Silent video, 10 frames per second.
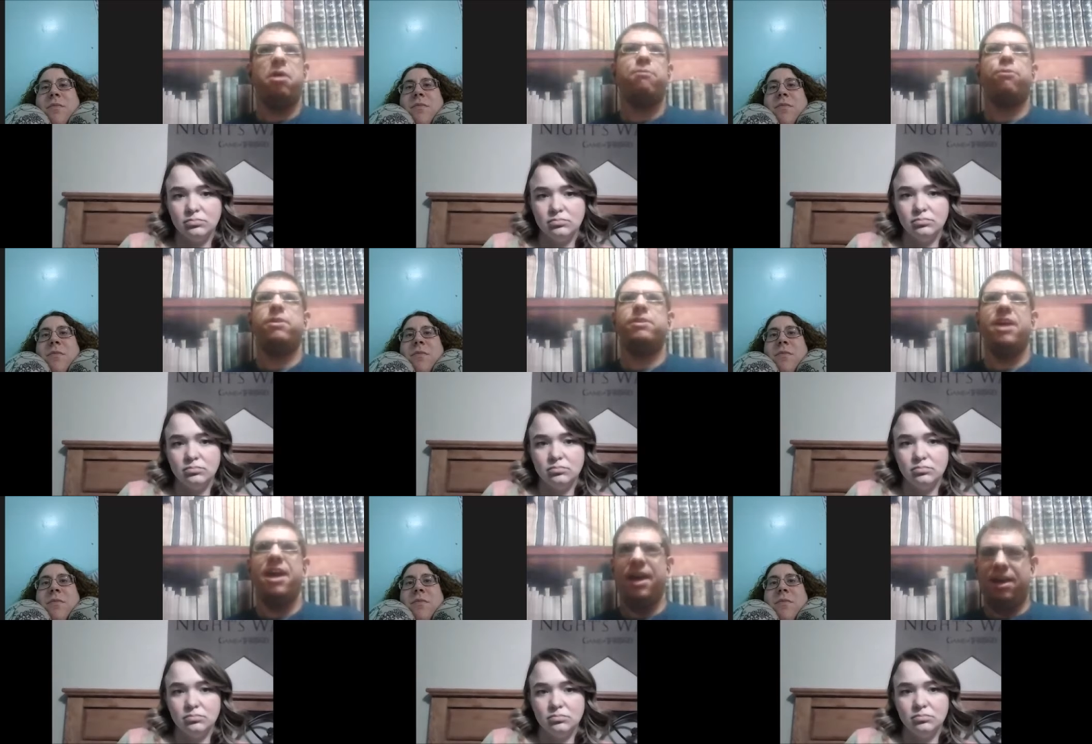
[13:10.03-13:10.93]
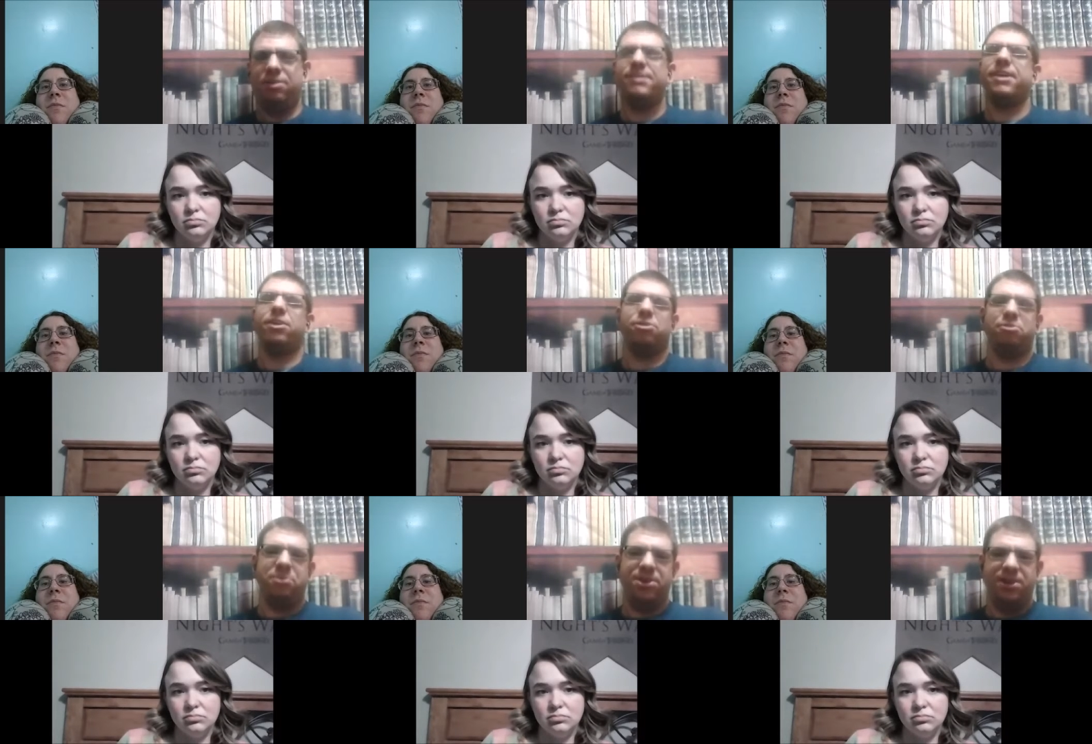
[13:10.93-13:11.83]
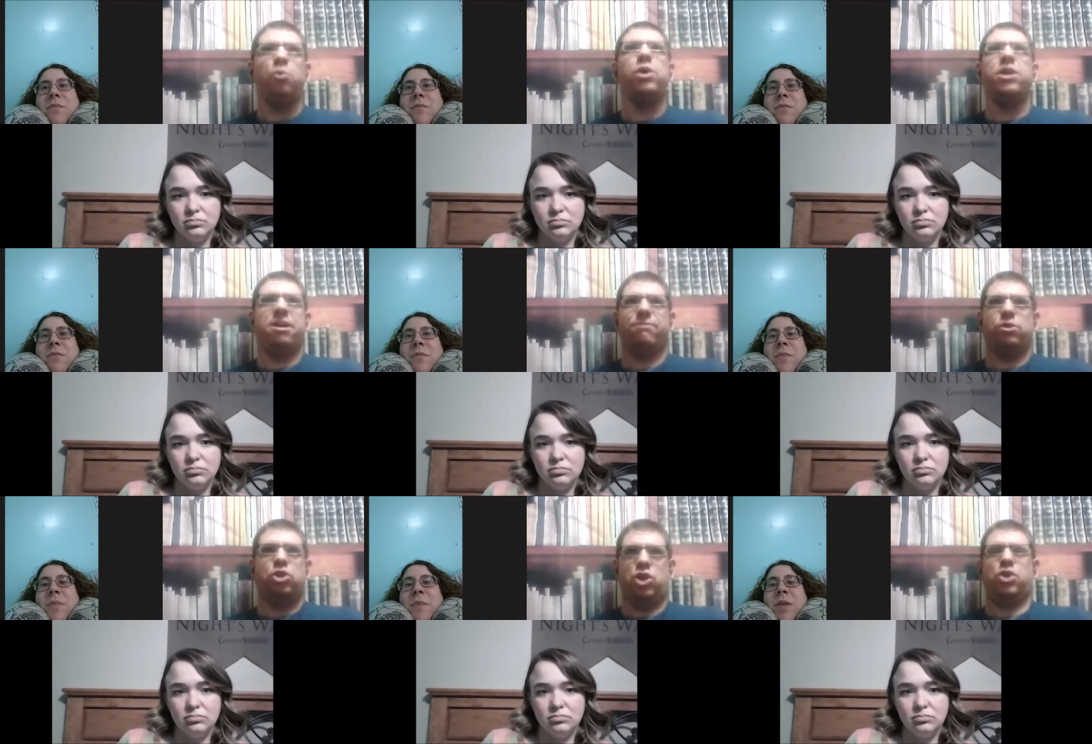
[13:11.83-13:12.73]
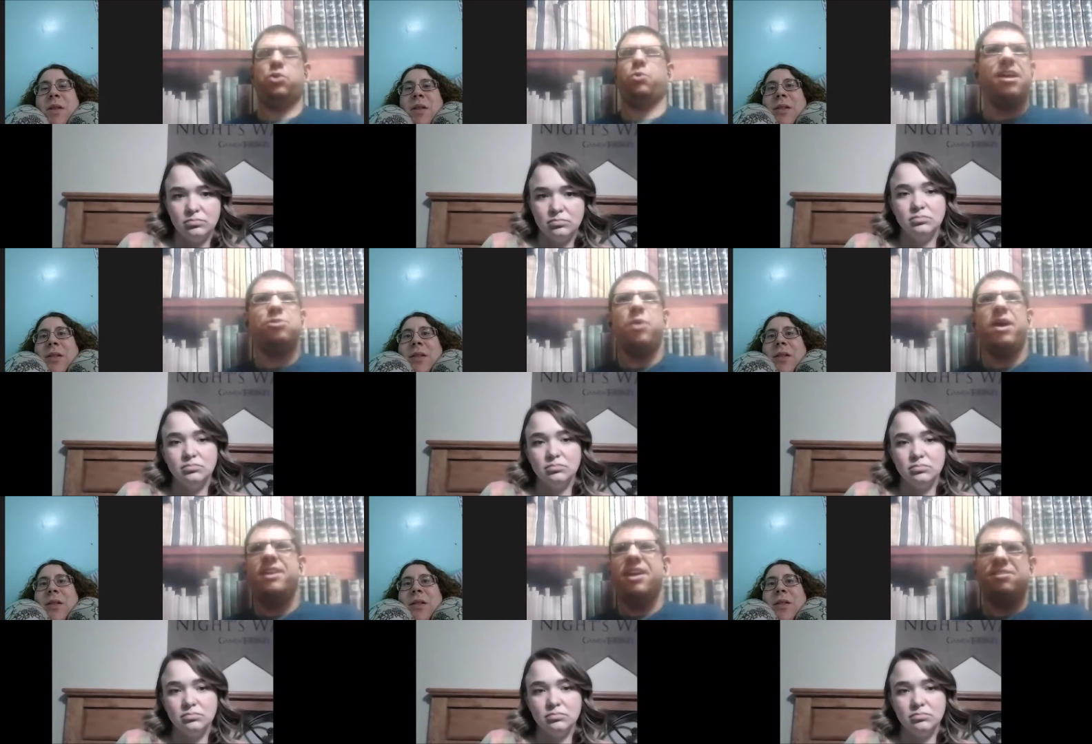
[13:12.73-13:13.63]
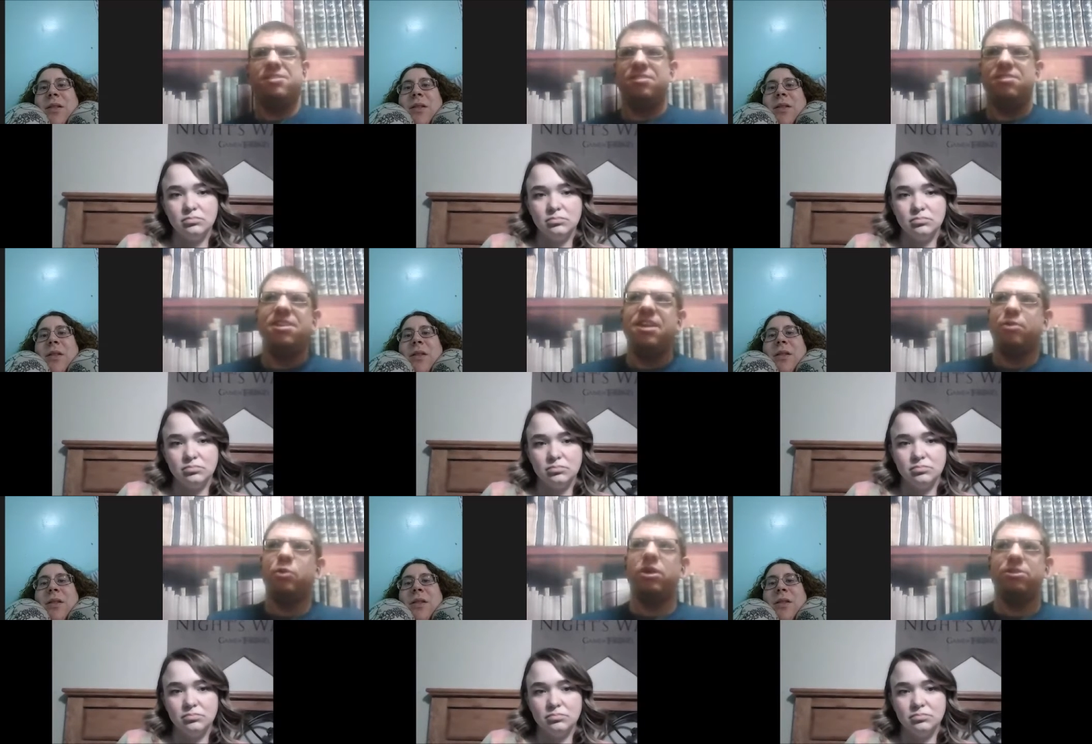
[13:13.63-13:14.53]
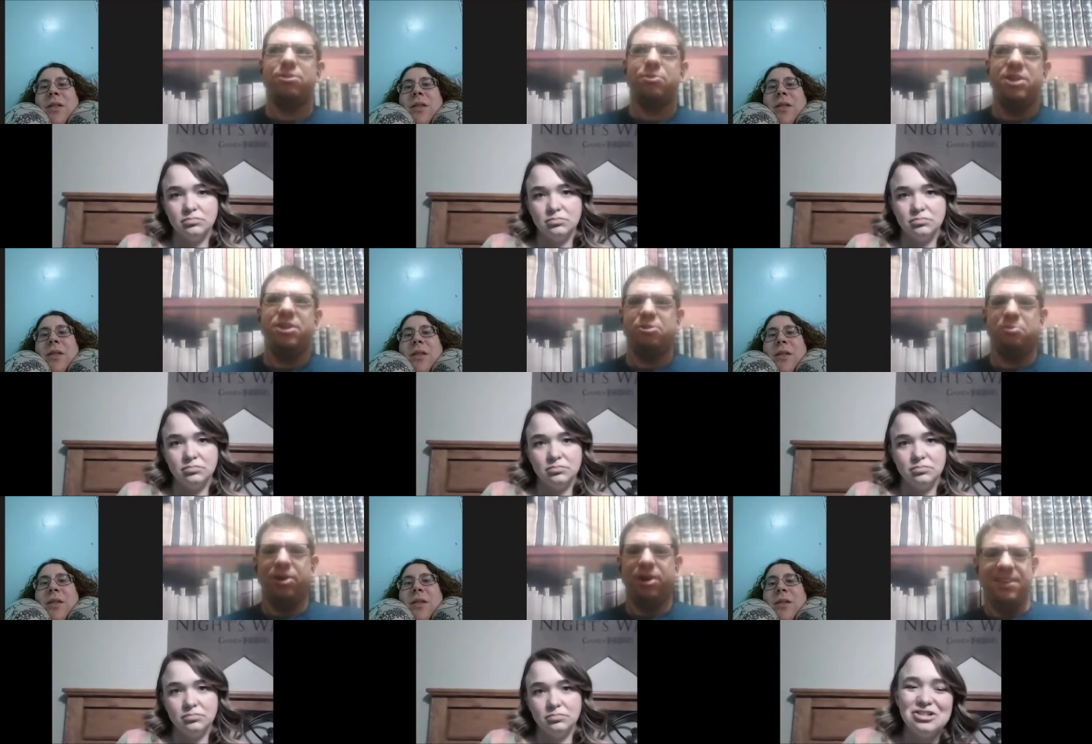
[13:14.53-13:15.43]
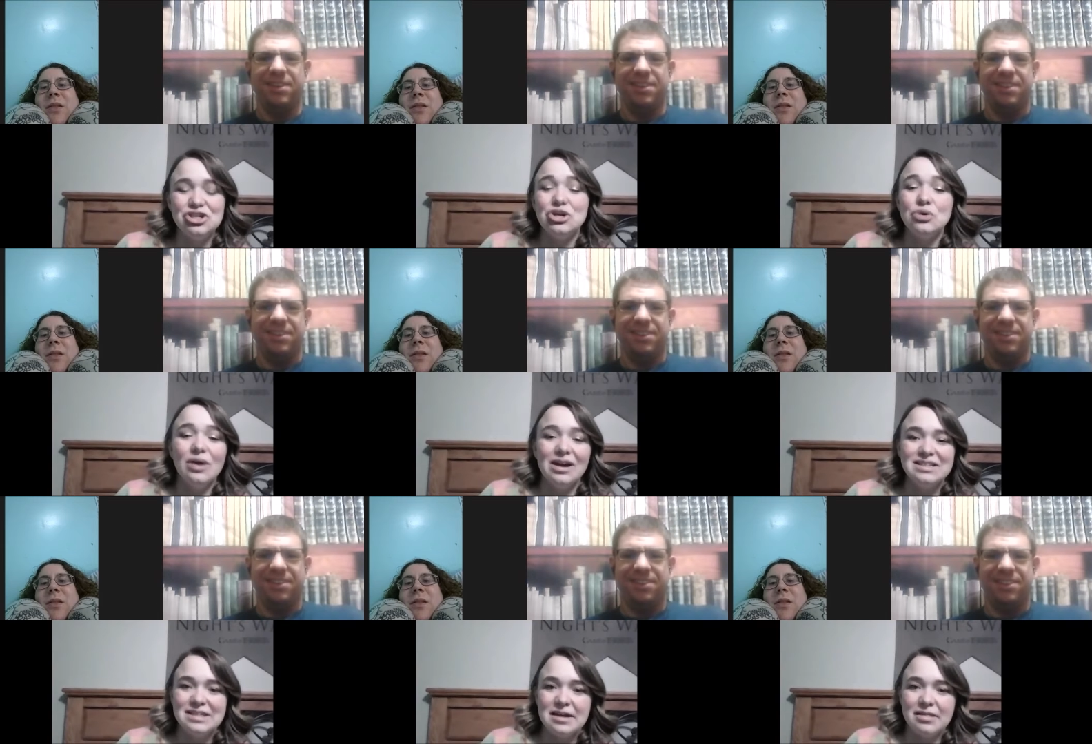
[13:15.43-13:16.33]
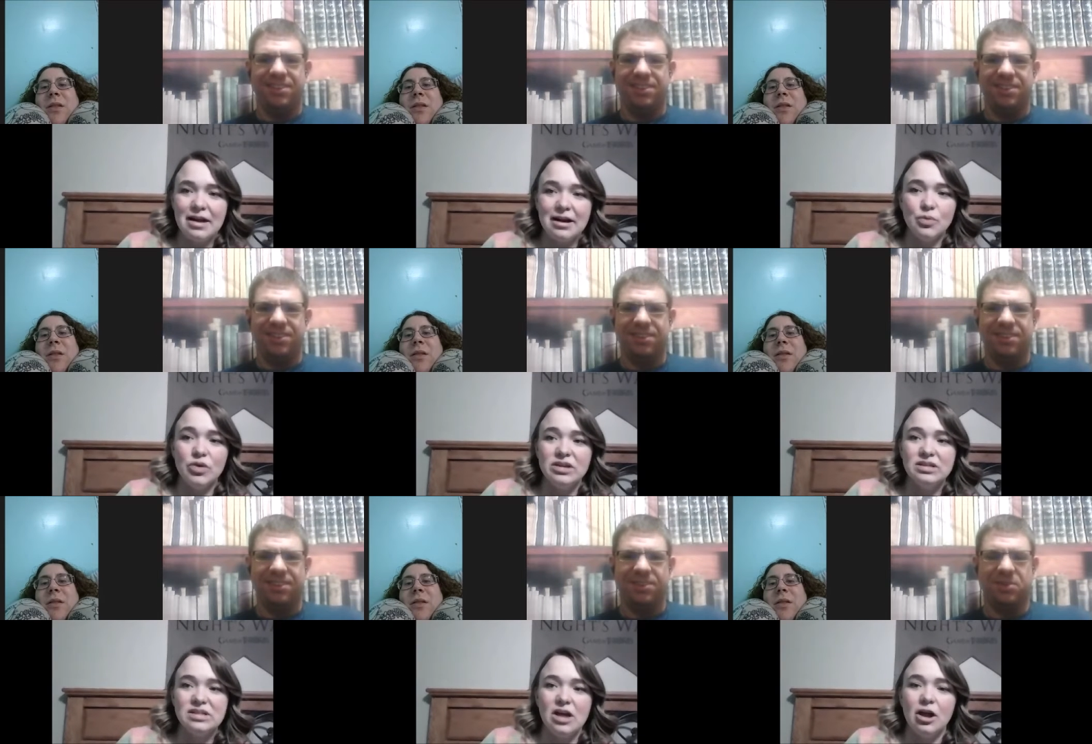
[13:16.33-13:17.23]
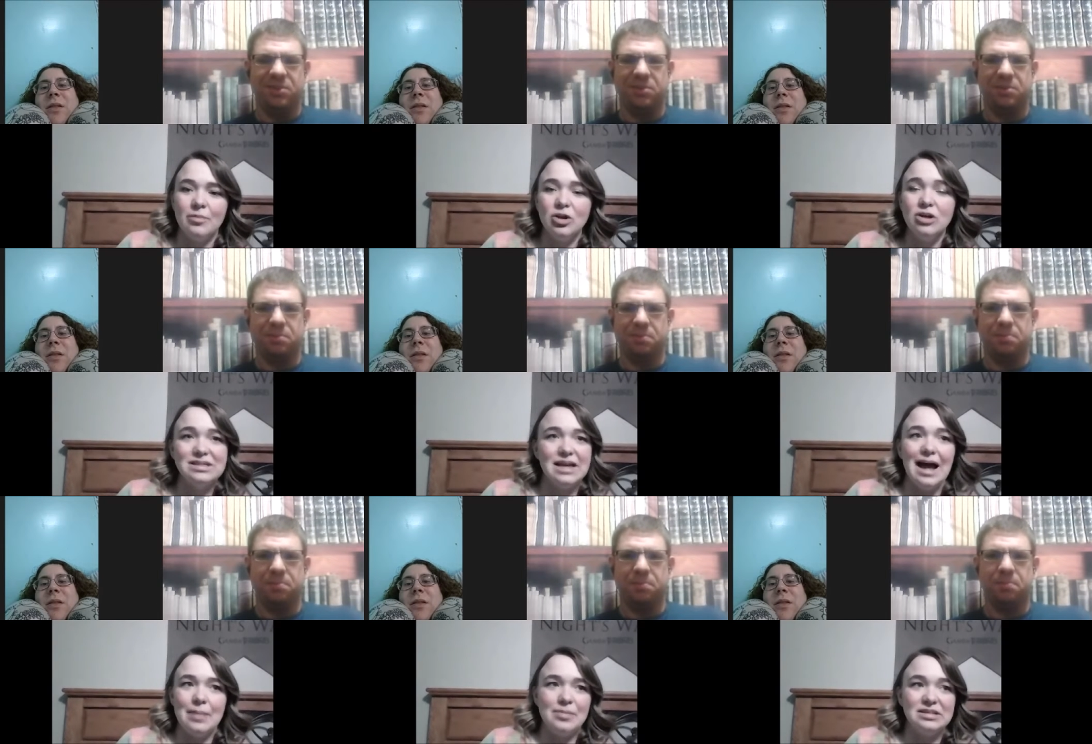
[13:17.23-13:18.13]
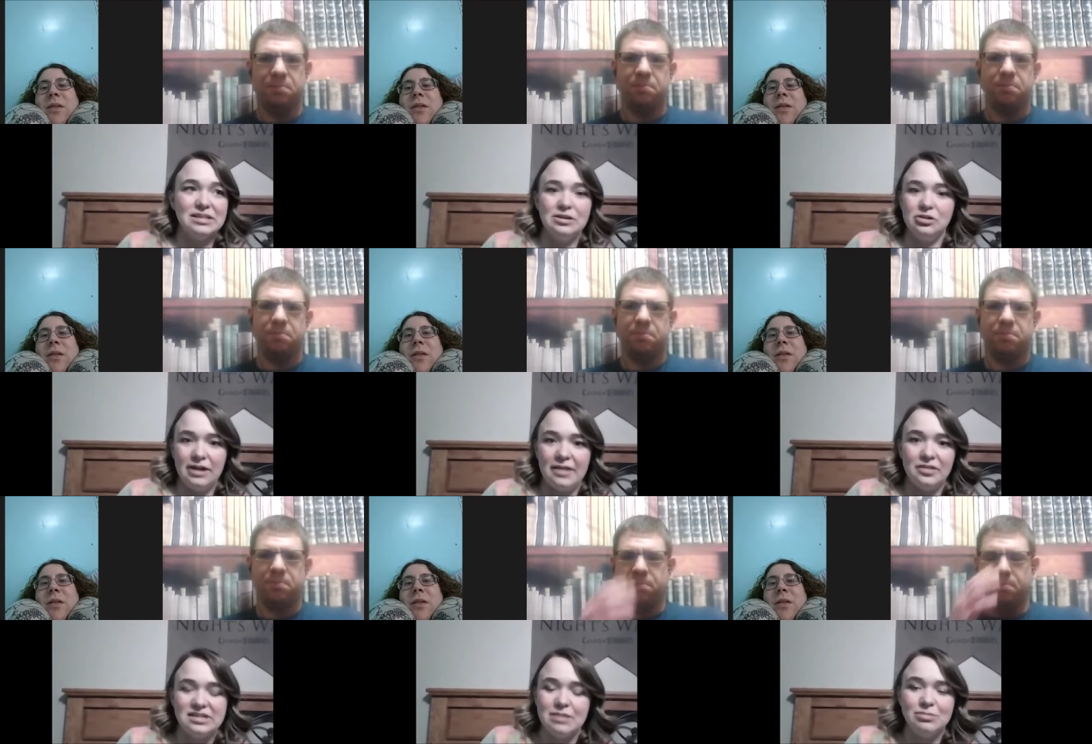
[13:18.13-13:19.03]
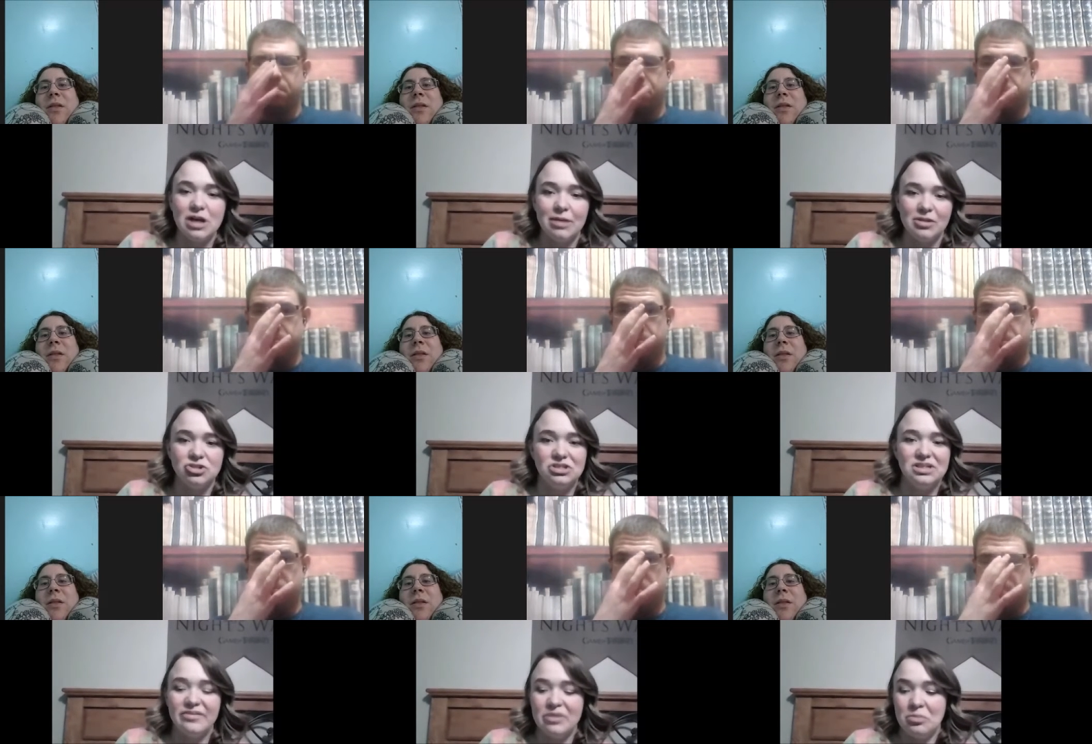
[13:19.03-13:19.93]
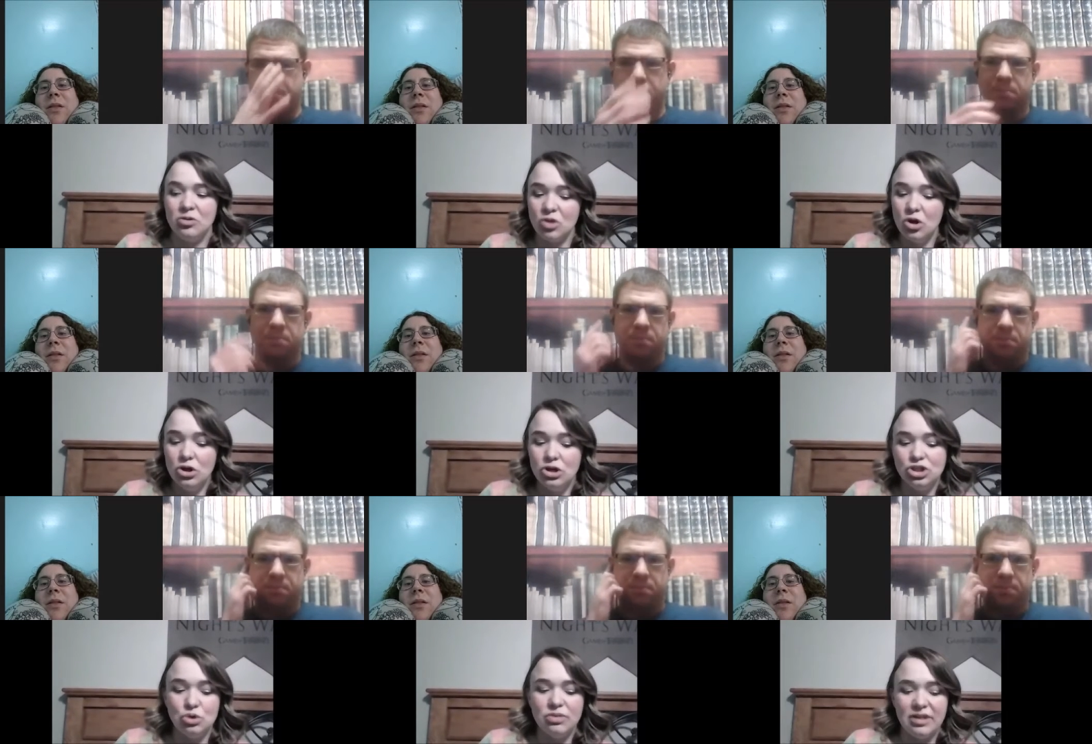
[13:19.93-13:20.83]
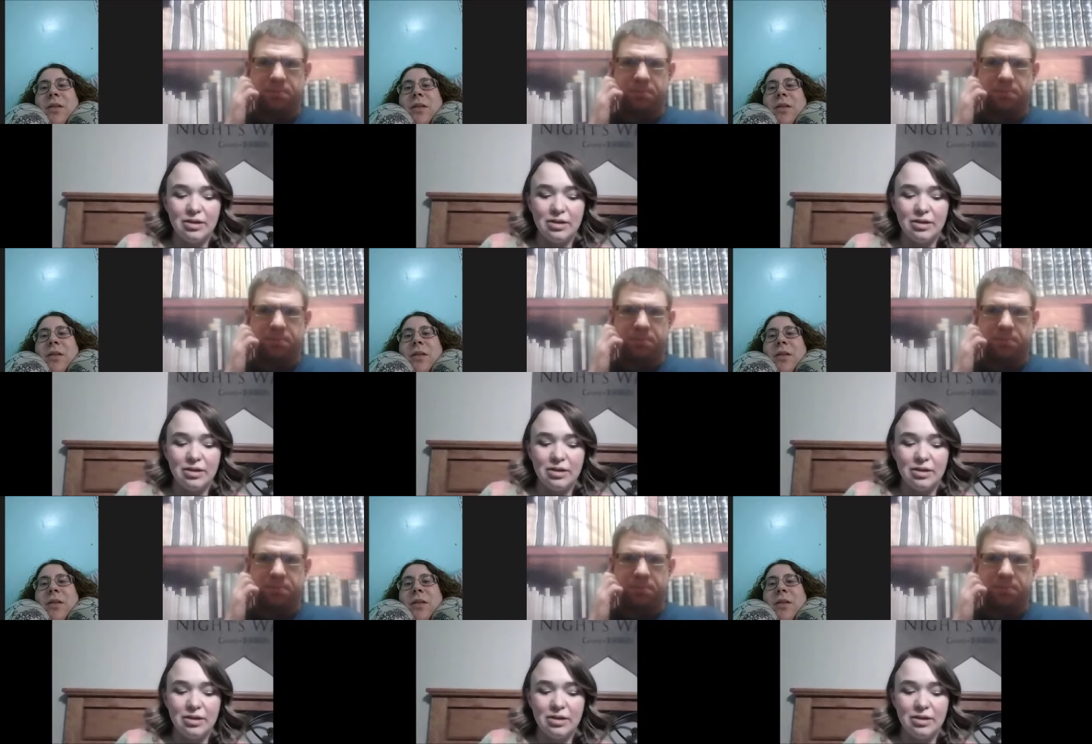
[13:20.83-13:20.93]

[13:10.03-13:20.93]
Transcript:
Speaker 1: my friend Dan tells me, we never do. That's why Dan says he never wants to read this book. Do
Speaker 2: you guys think that it was um because it happens literally at the same time that she's giving birth? Do you think it